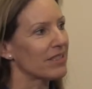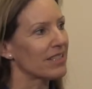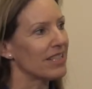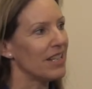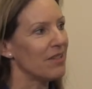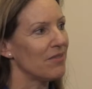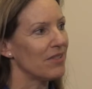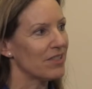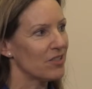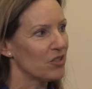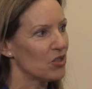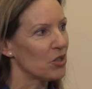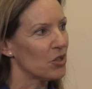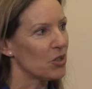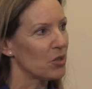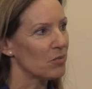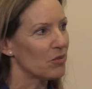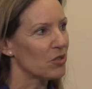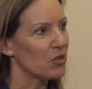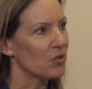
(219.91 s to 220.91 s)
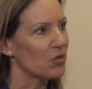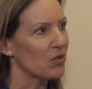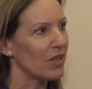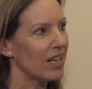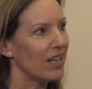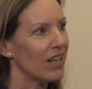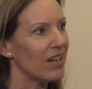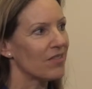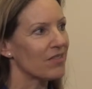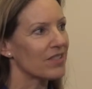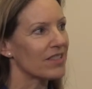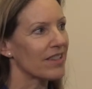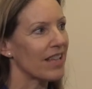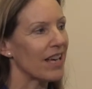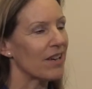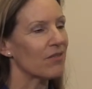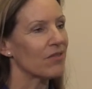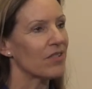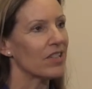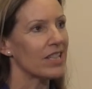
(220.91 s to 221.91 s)
to leave his job shortly after
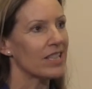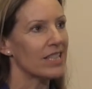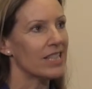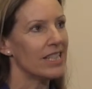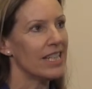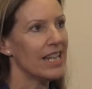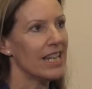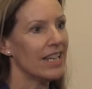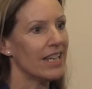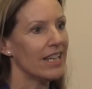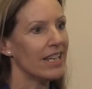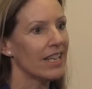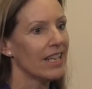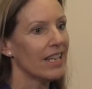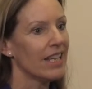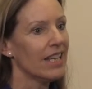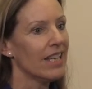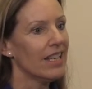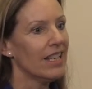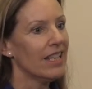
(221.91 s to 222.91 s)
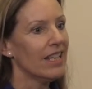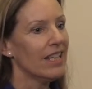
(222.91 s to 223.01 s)
that first year. Yes.